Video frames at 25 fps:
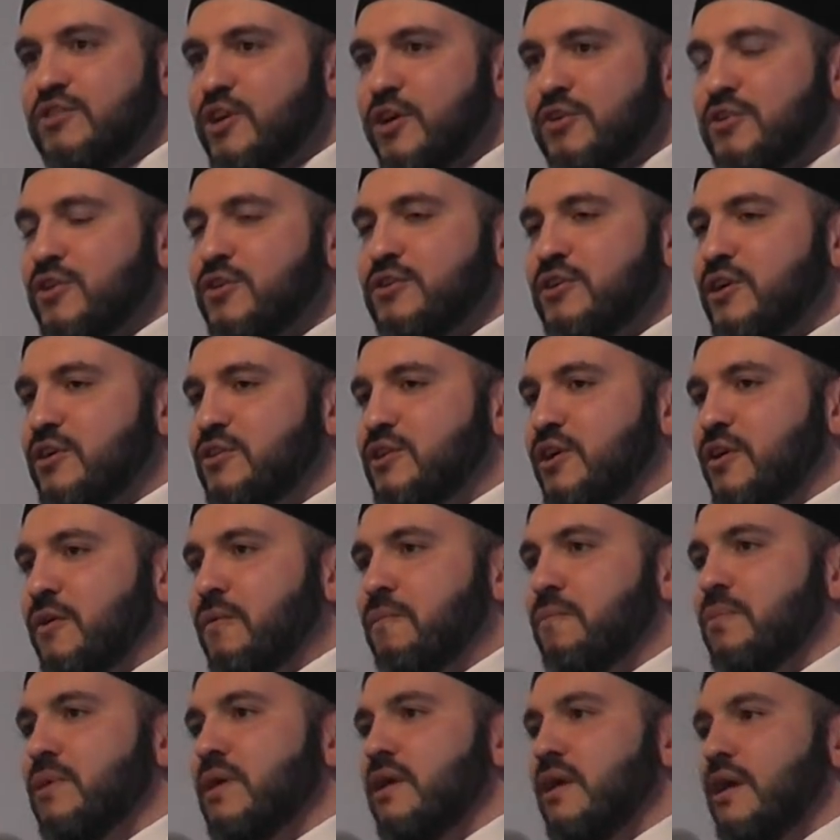
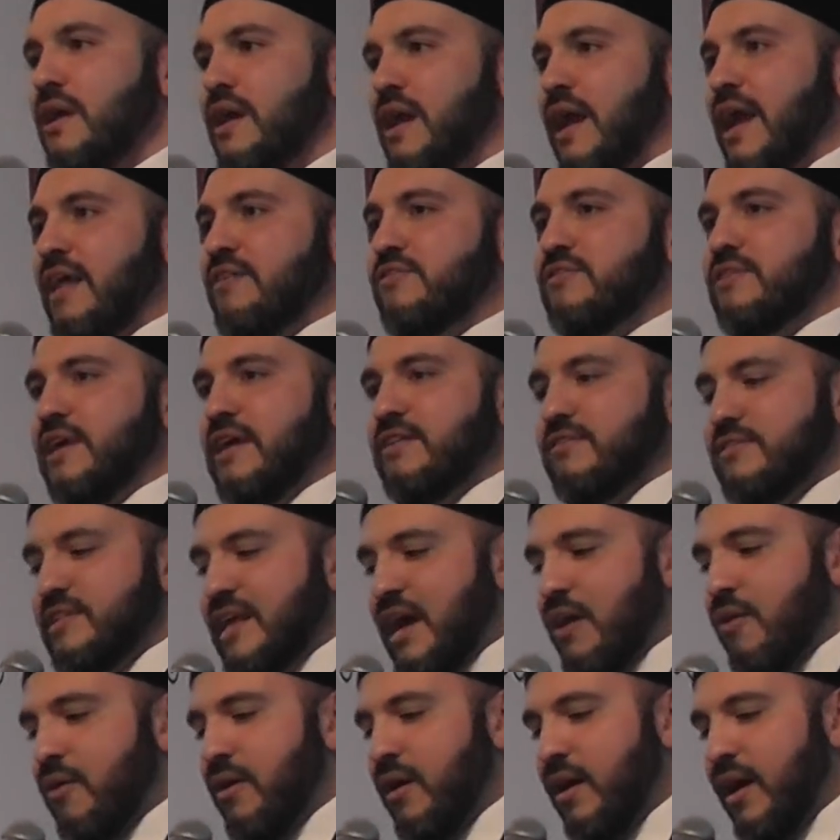No. It's
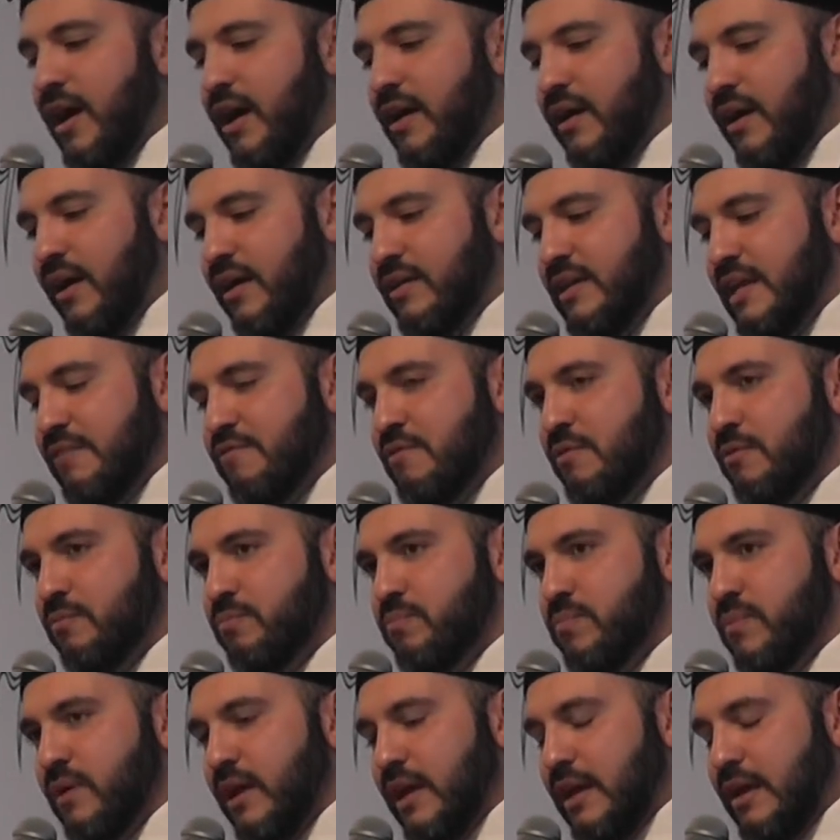now an
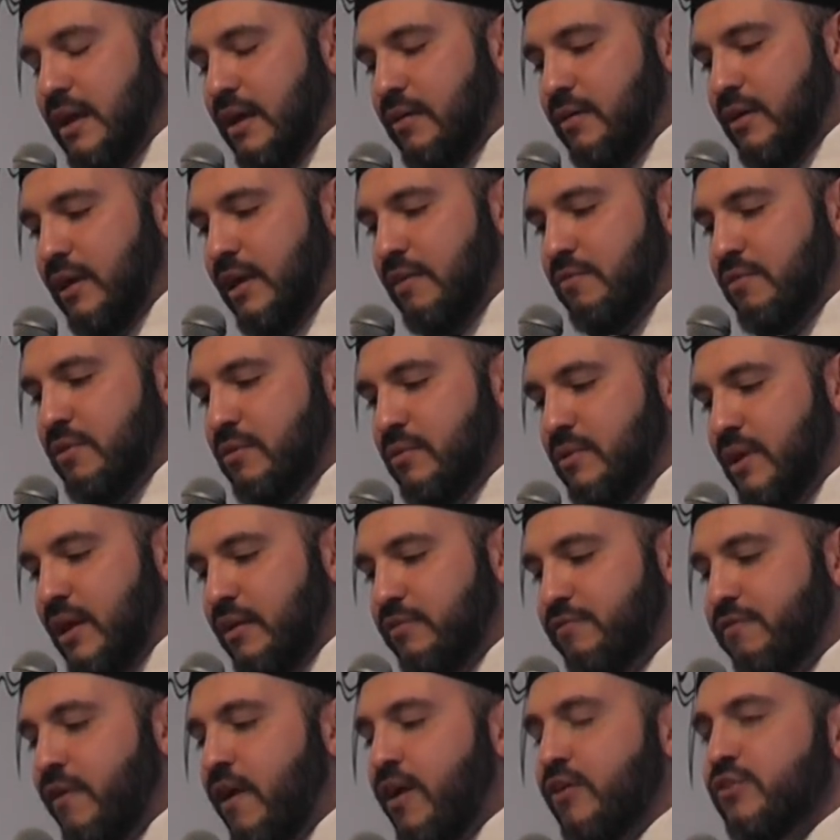even
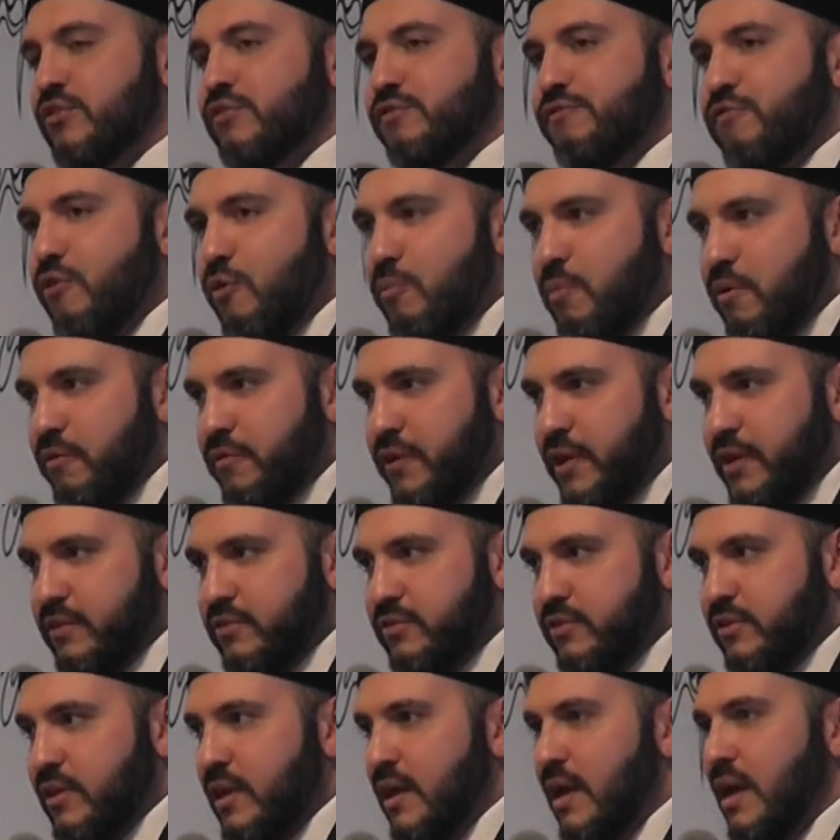advanced form of
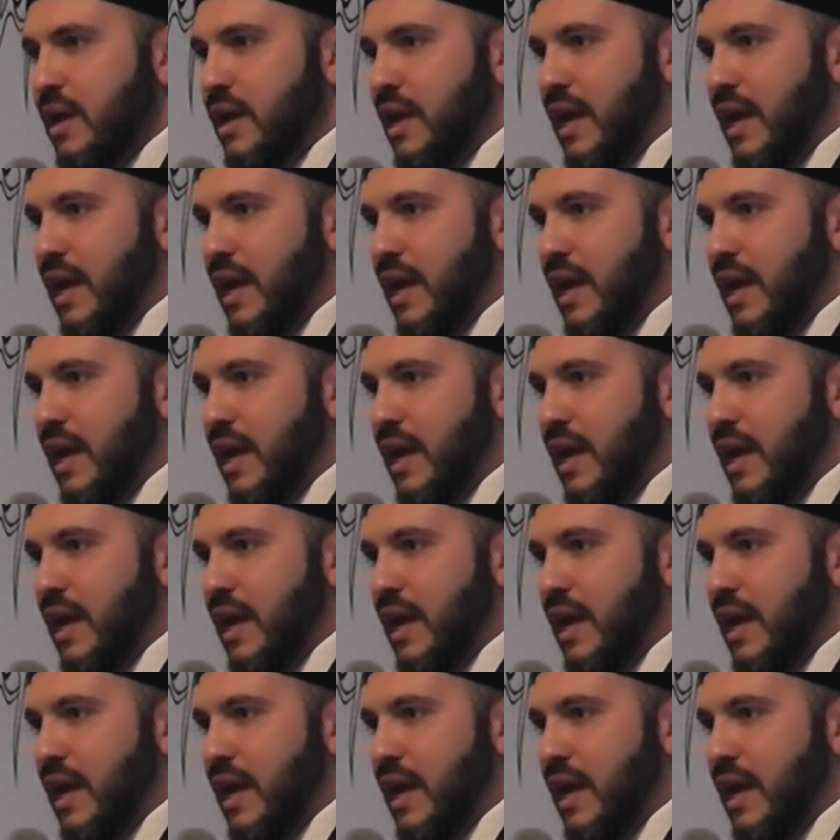this.